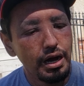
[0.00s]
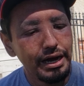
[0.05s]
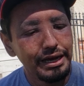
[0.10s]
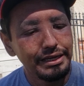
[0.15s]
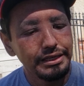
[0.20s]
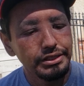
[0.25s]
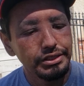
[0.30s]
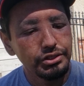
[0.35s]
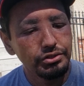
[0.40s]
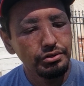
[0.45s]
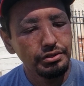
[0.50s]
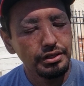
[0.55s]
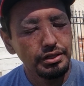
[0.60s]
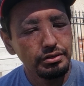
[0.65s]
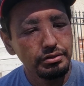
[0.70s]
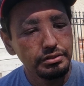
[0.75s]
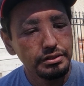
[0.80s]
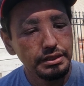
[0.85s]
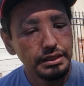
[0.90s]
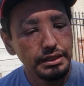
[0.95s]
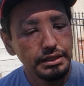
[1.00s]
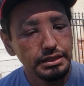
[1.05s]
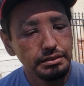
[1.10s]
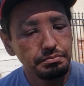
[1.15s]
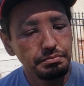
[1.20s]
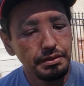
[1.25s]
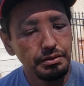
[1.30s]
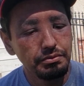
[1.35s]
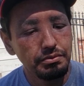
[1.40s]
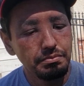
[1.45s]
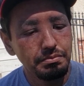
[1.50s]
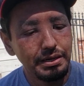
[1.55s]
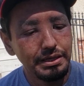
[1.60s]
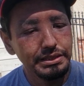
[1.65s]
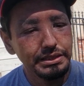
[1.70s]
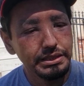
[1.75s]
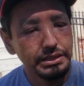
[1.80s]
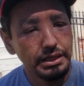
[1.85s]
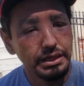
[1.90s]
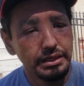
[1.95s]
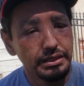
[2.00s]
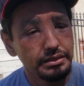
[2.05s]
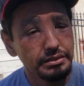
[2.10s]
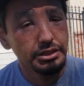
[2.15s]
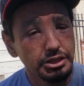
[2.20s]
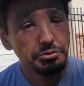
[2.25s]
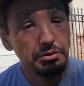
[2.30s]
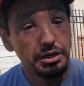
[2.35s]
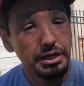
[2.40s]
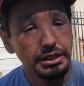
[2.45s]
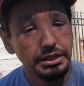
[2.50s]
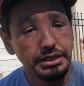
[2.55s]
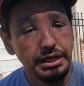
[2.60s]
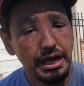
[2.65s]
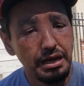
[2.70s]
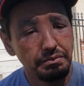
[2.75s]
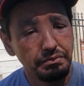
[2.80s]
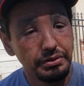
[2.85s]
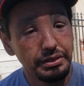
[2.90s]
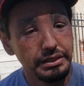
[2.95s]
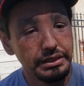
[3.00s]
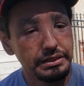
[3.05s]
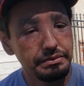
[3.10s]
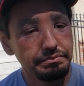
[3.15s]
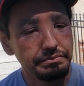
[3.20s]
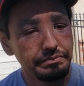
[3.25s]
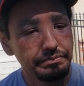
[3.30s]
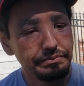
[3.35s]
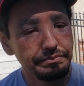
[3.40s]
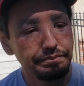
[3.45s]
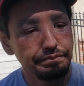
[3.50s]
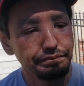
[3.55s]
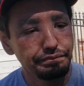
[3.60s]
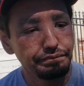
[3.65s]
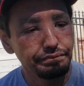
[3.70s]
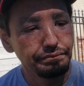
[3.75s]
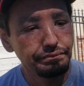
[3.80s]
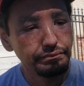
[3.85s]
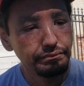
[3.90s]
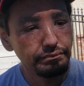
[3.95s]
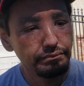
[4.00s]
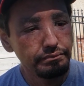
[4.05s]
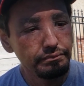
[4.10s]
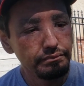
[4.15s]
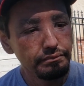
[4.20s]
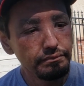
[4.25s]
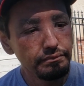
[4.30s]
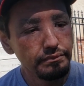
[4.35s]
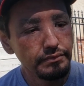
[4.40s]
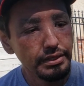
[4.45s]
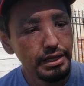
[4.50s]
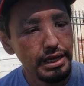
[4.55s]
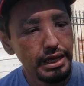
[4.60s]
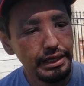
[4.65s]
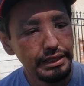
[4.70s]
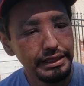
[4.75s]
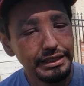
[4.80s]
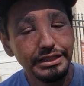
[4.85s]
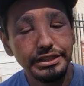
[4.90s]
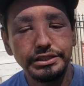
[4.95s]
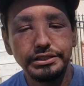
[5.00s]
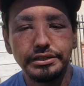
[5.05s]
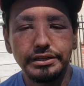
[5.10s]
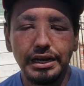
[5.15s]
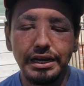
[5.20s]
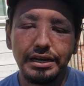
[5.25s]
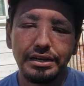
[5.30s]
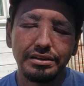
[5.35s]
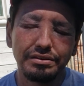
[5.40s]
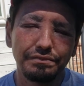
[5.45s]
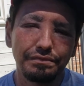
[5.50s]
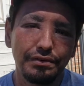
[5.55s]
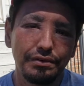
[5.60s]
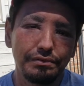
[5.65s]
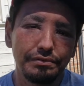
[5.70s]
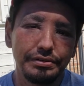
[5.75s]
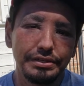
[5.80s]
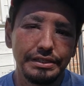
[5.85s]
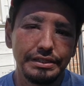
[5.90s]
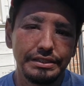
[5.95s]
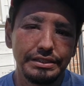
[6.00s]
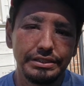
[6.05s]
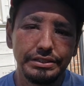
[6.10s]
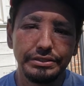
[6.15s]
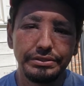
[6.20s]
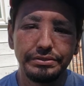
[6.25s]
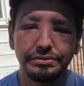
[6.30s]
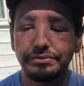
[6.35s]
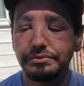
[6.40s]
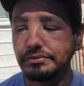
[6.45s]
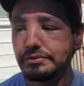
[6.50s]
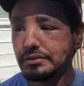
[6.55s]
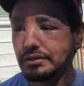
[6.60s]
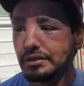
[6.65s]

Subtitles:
I enjoy the little things, being with my son, spending time with him. And this year I look forward into